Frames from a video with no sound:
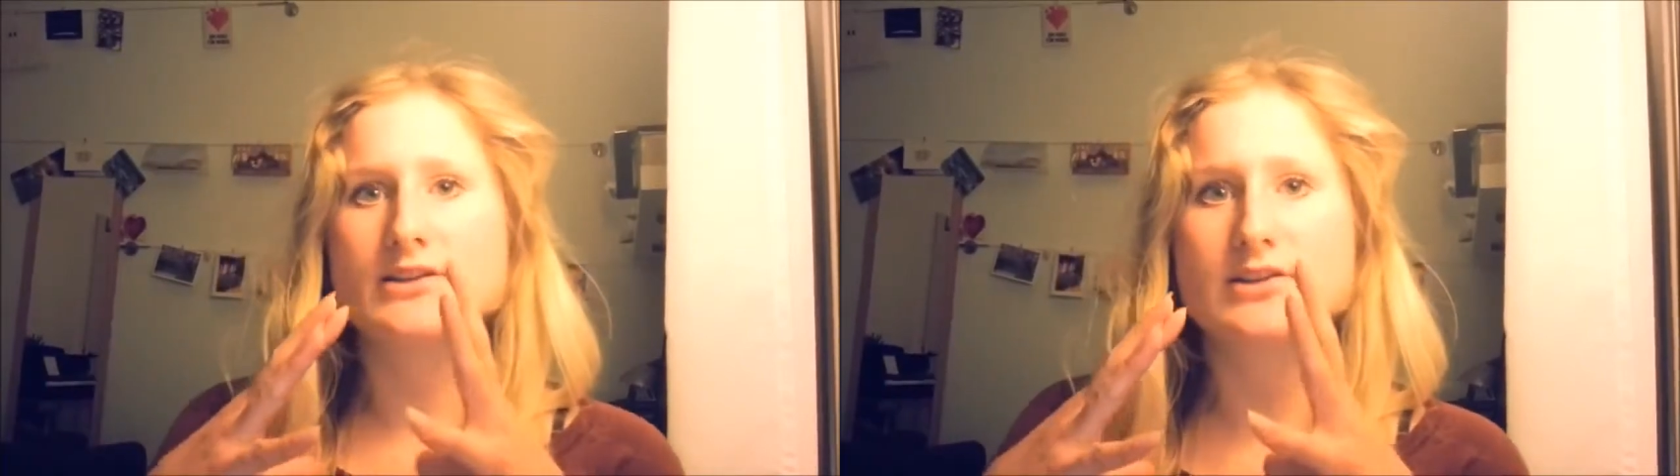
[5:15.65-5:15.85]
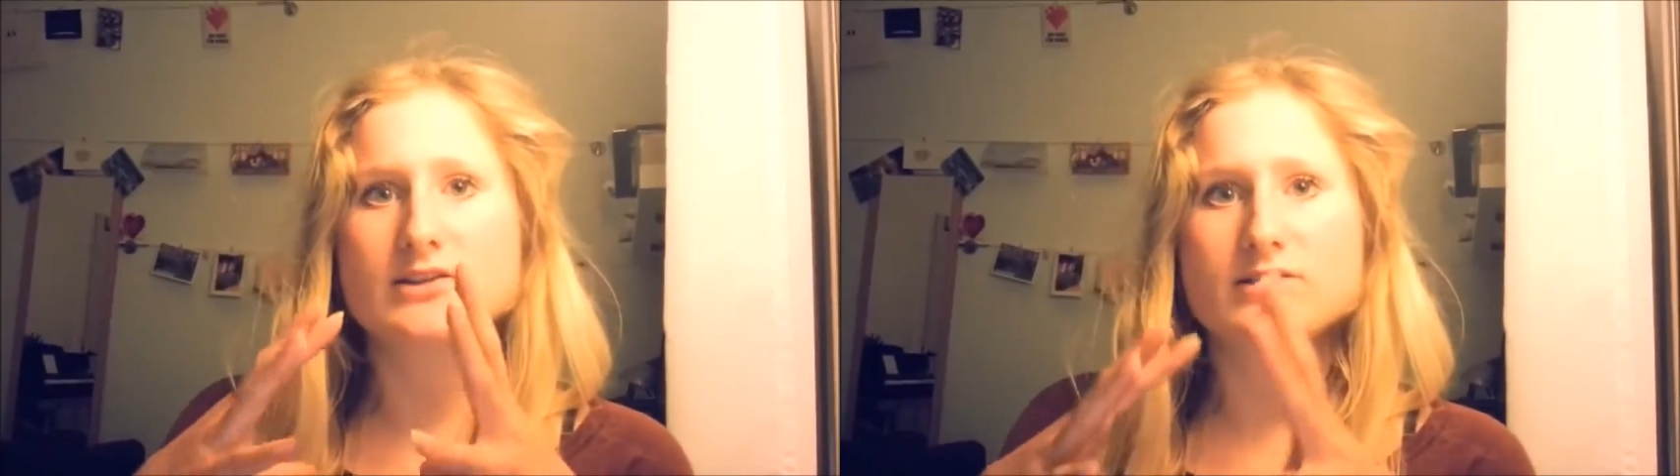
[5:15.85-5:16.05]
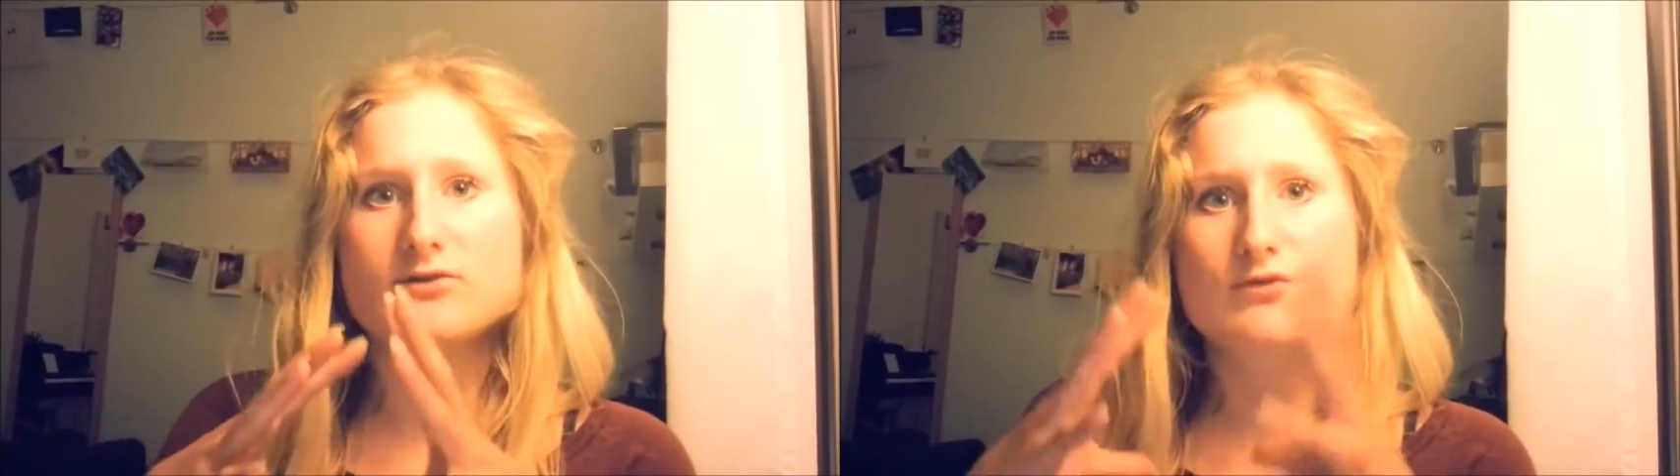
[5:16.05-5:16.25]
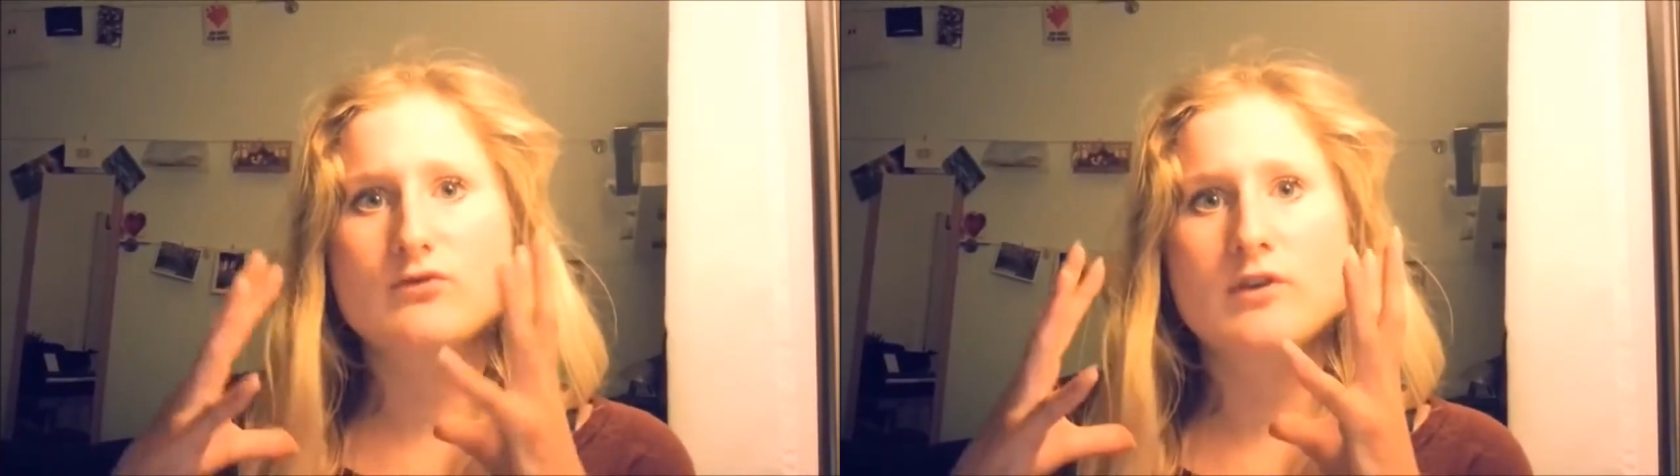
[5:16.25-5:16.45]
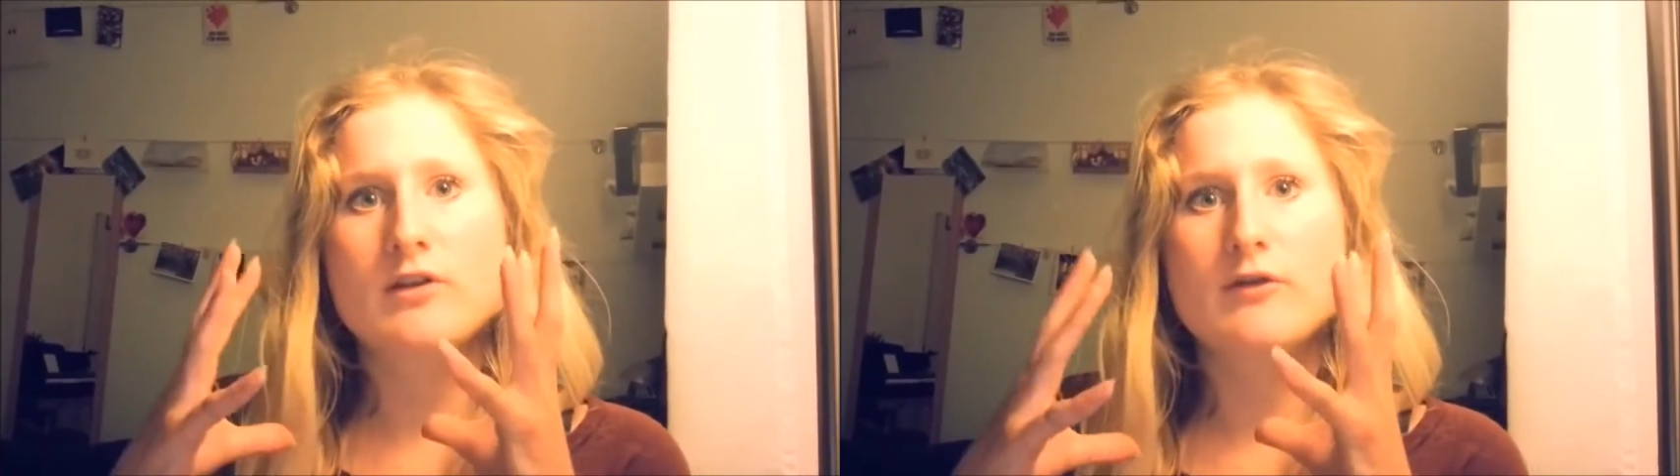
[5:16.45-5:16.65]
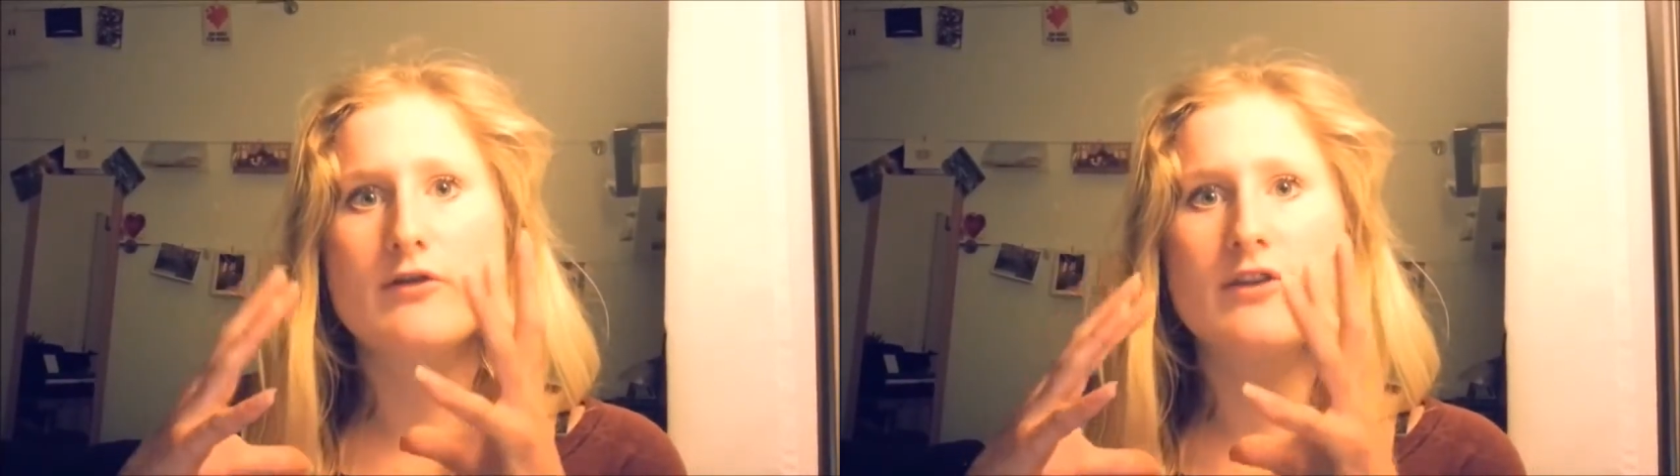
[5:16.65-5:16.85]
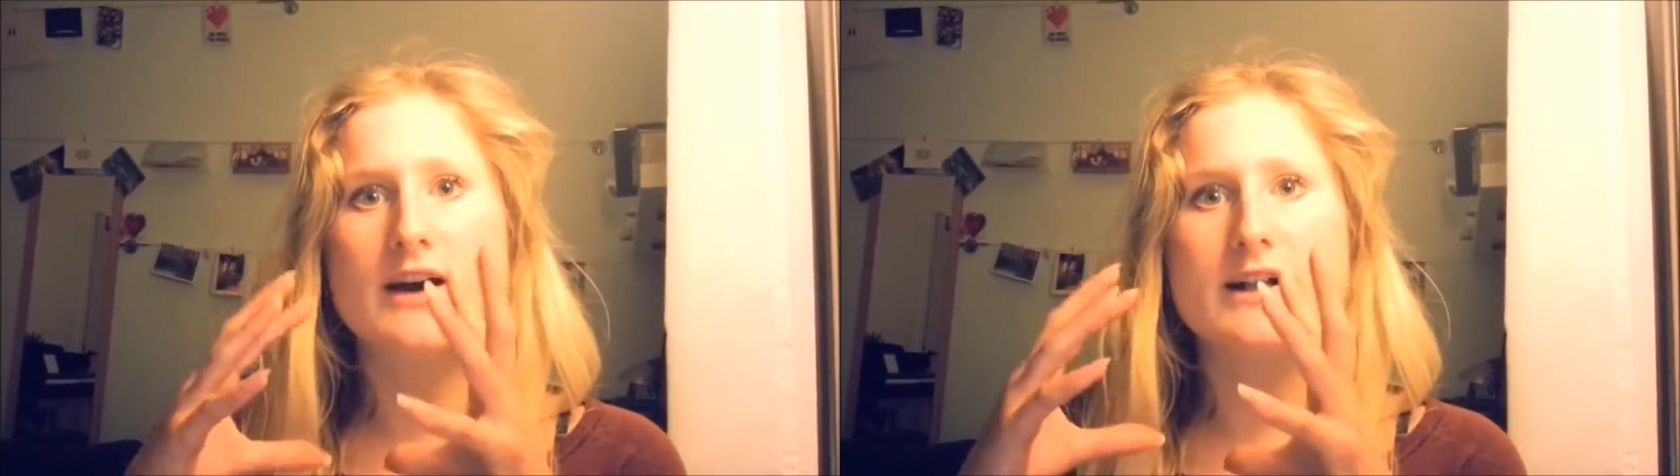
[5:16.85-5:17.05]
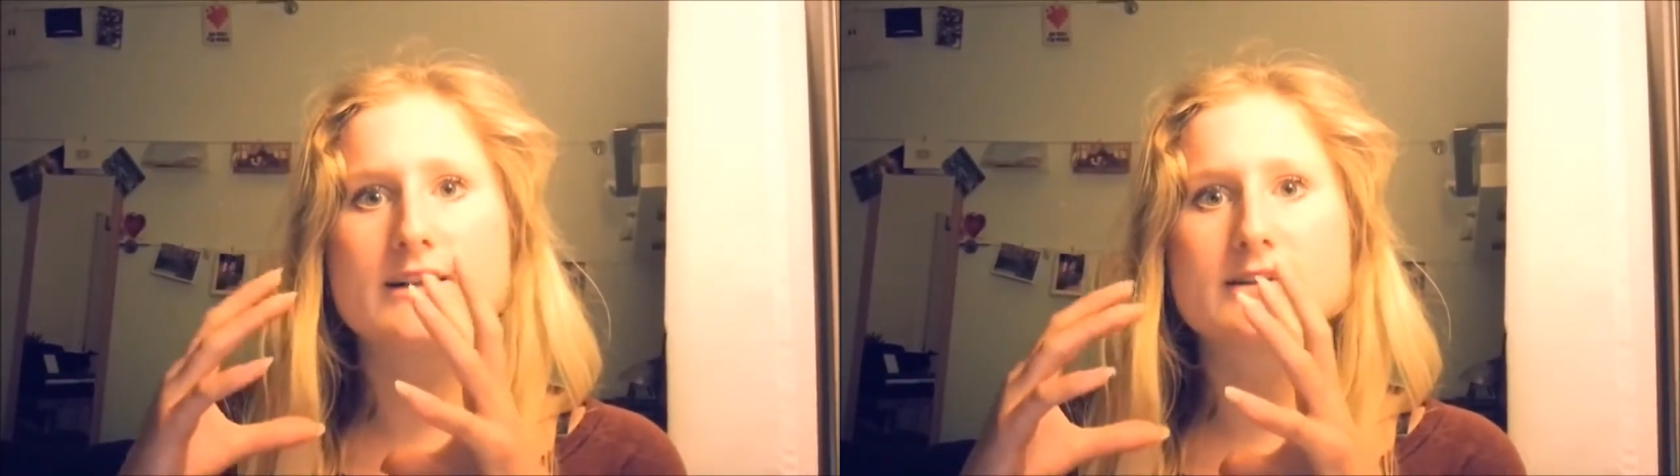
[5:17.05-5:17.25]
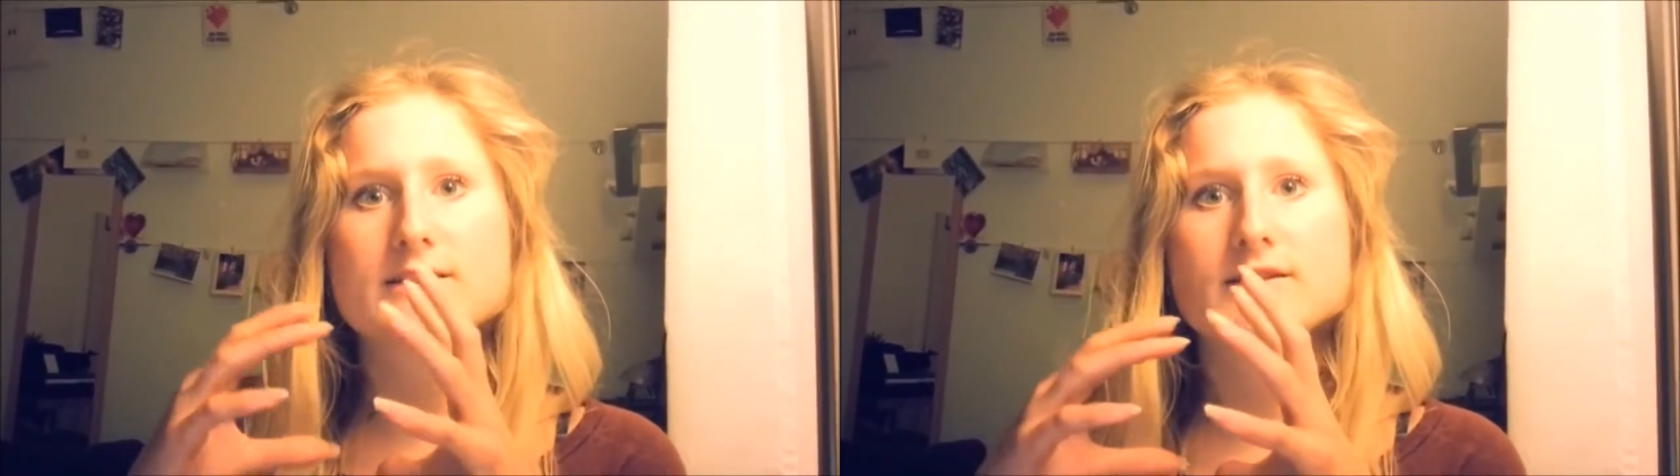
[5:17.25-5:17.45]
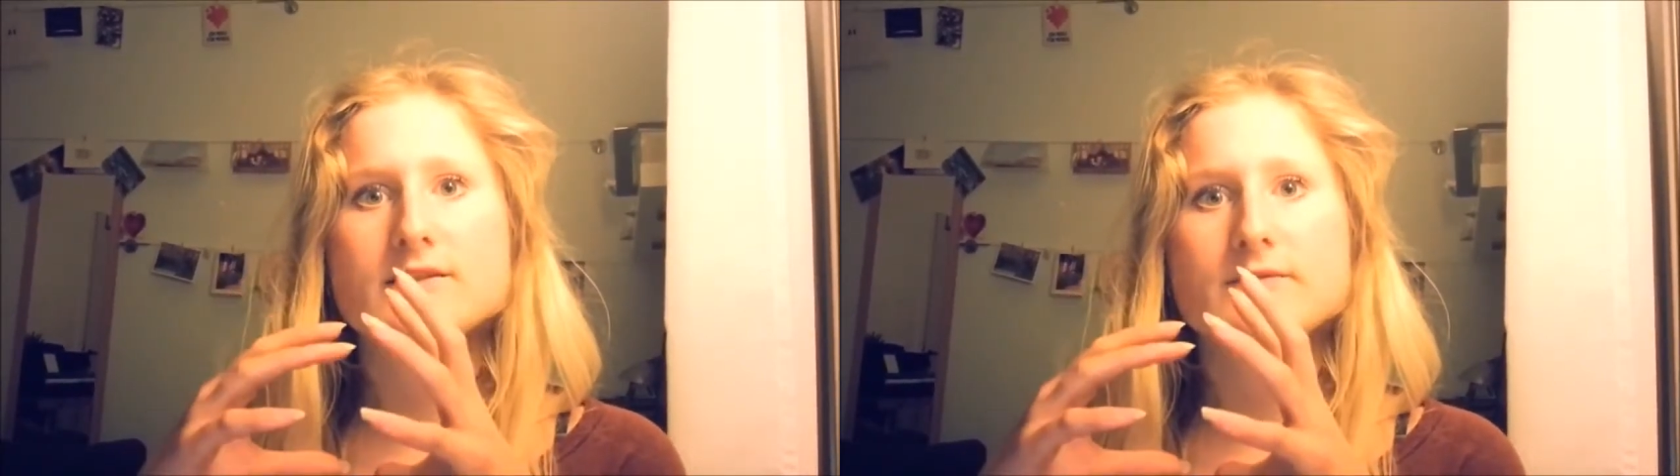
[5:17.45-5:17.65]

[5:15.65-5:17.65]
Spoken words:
just felt,